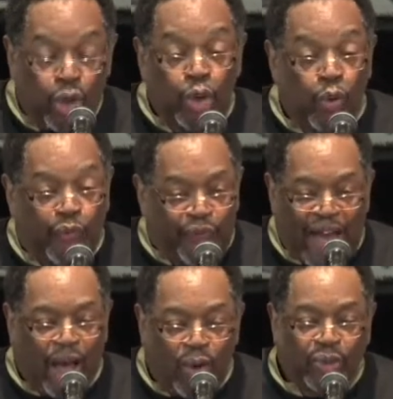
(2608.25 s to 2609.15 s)

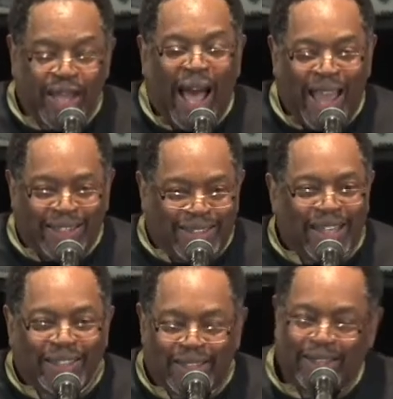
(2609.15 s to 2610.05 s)
newfound
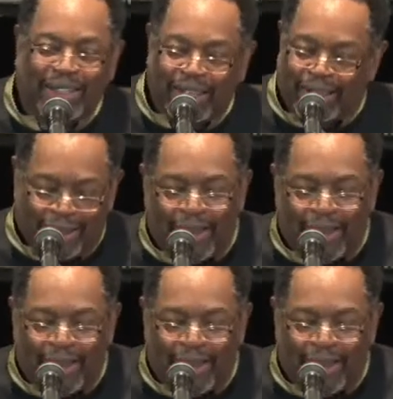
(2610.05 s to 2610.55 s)
identity.